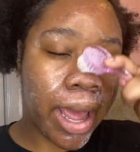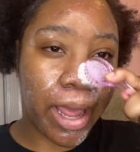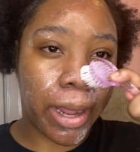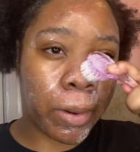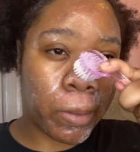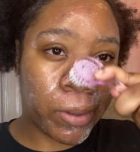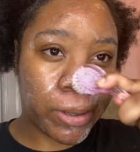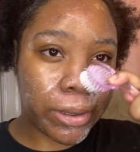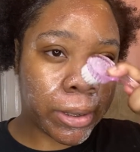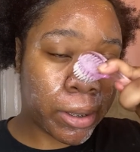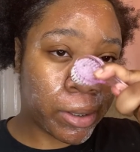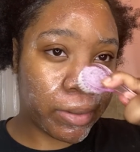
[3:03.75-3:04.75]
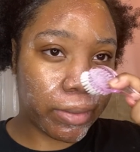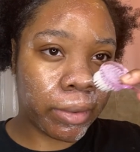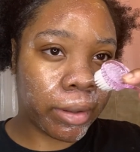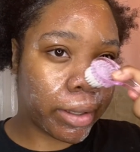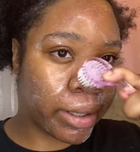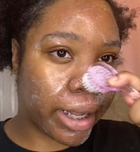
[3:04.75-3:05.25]
And
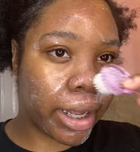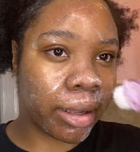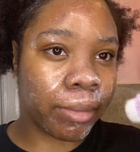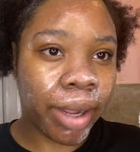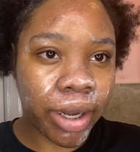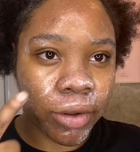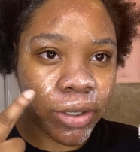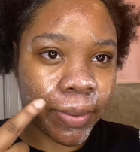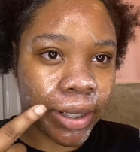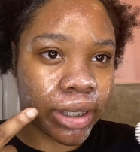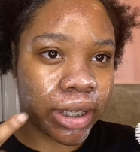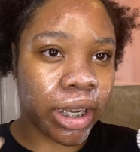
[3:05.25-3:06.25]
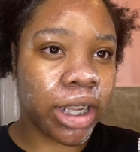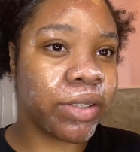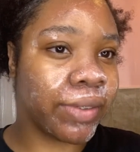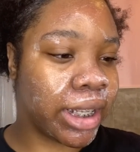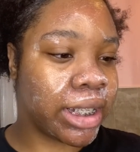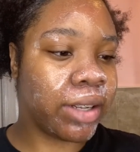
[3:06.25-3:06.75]
also, like, my nose piercing is
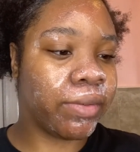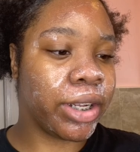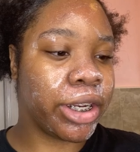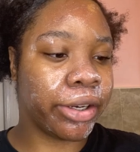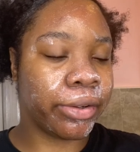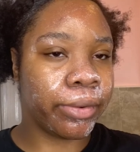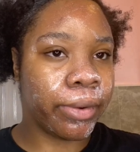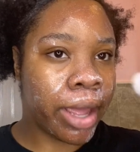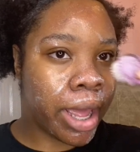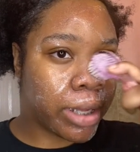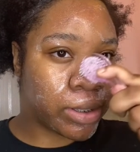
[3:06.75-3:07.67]
relatively new,